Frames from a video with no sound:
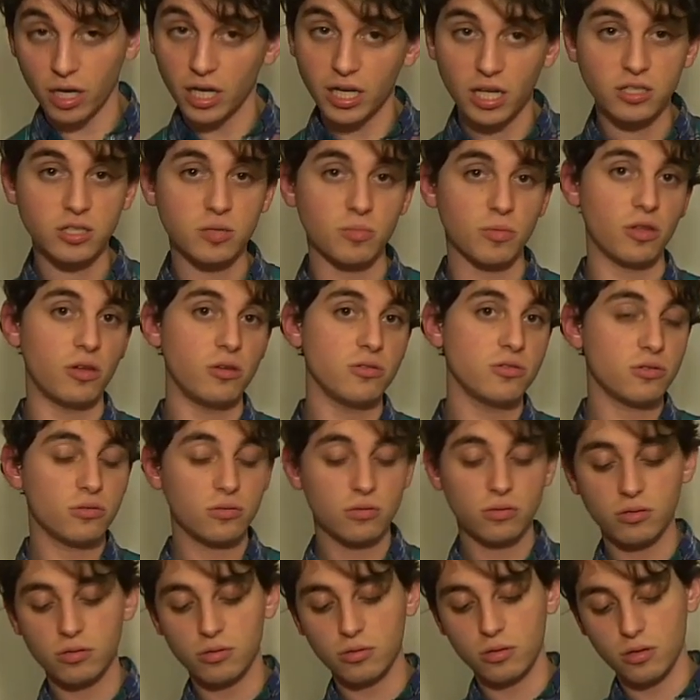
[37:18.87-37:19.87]
I got some of those.
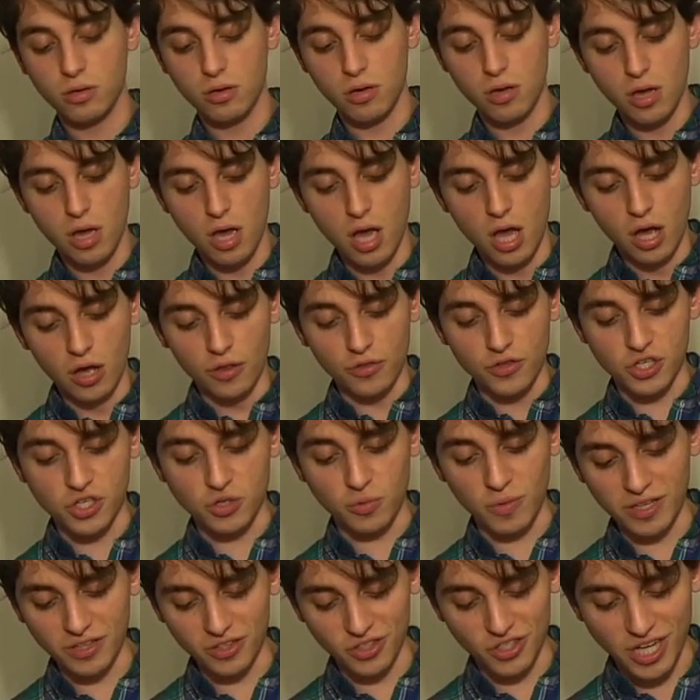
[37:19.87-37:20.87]
The
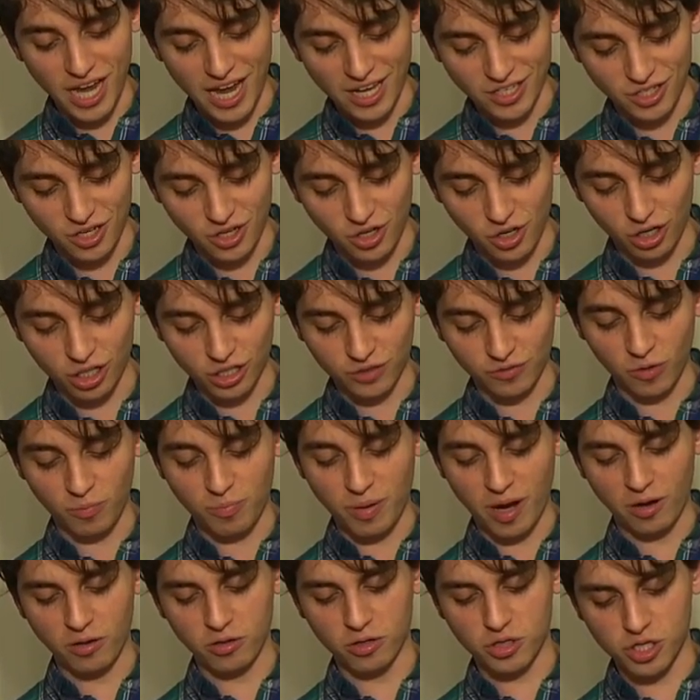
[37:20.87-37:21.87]
Sweet and Sassy calls for
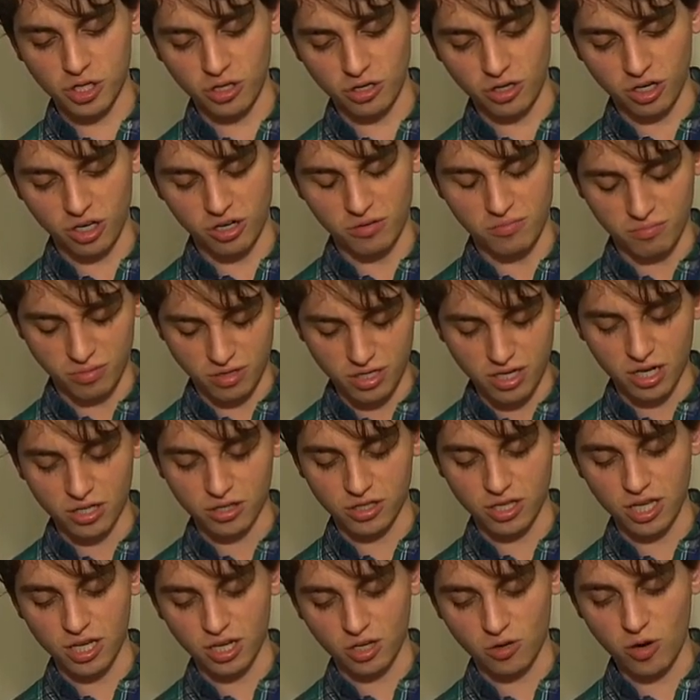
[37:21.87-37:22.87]
powdered sugar. Got
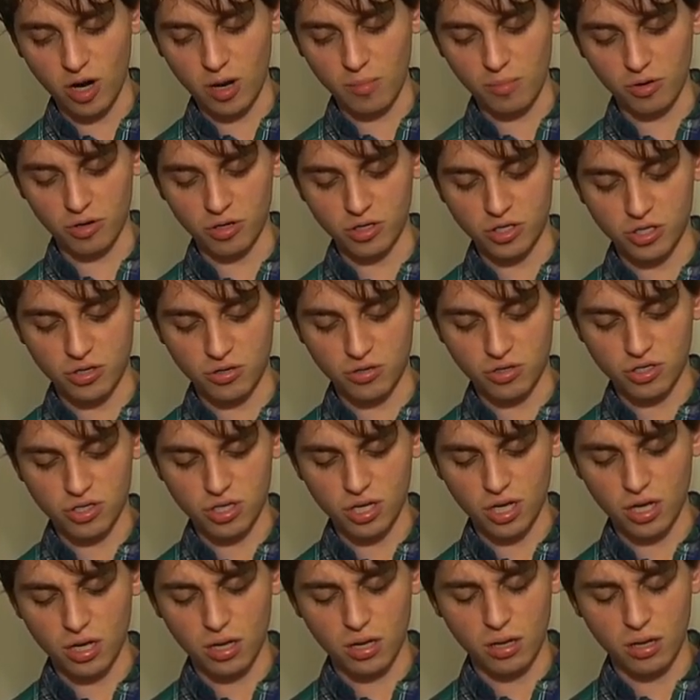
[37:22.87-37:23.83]
that. Cranberry juice.